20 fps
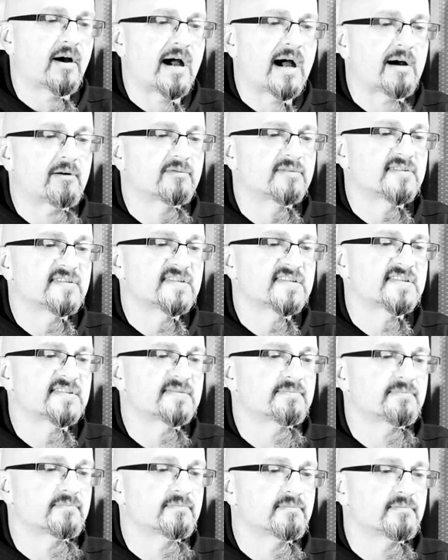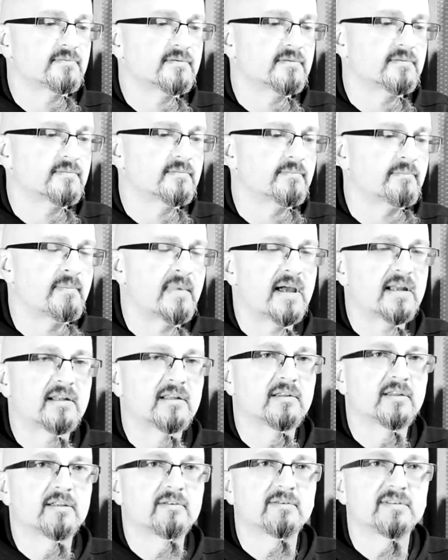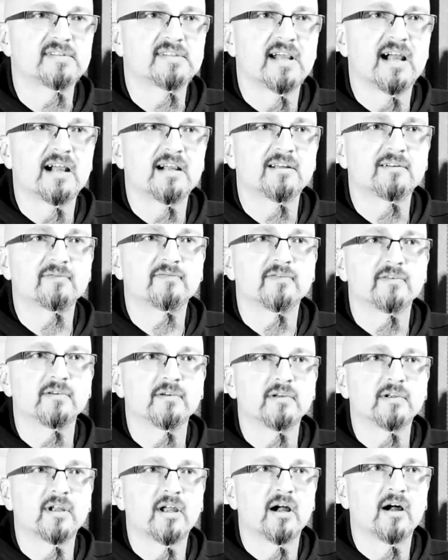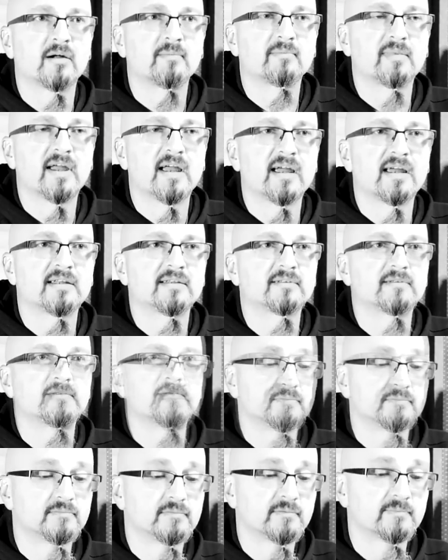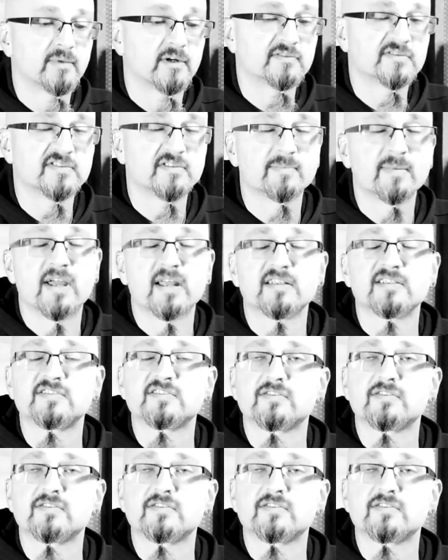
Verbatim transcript: I was medically retired for combat post-traumatic